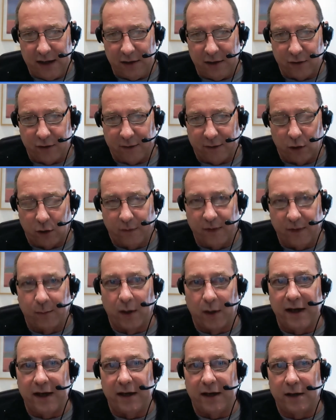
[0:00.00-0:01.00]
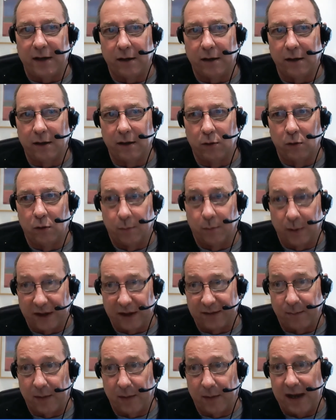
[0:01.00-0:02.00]
Travel Coffee Break Google Plus
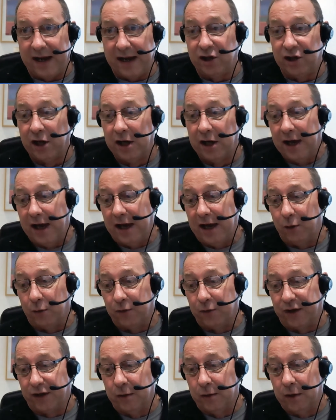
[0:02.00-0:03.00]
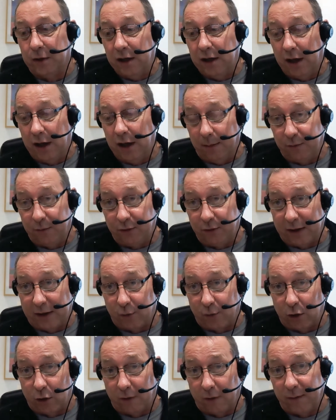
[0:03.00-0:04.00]
page, and also
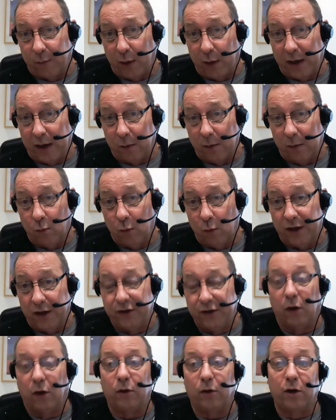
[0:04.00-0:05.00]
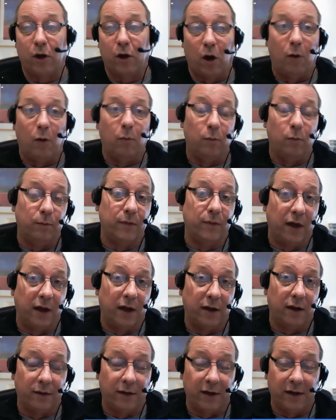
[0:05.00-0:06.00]
travelcoffeebreak.com,
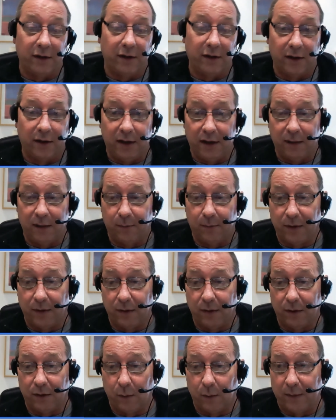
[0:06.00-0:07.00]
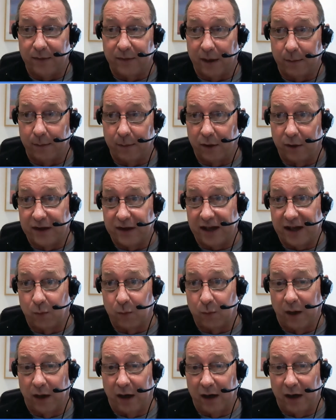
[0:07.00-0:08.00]
the website, because that's
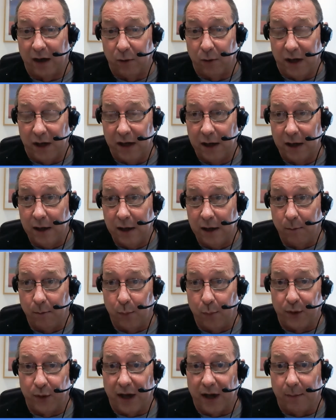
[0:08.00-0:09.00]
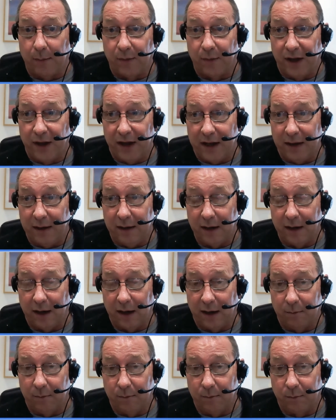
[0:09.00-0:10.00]
where I really put up the
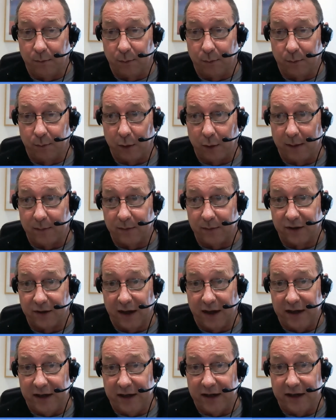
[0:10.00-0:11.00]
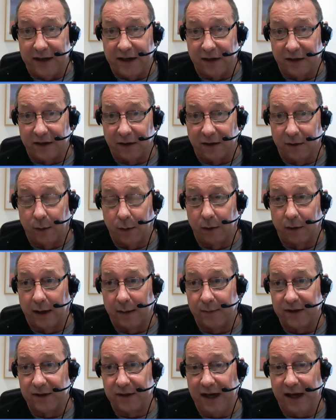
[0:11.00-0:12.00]
programs, any details on the
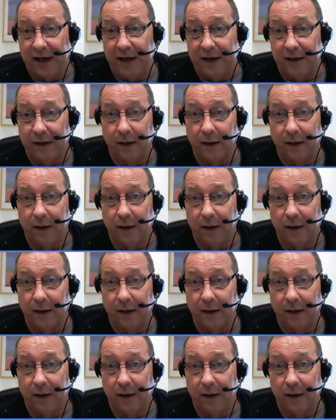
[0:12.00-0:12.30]
programs in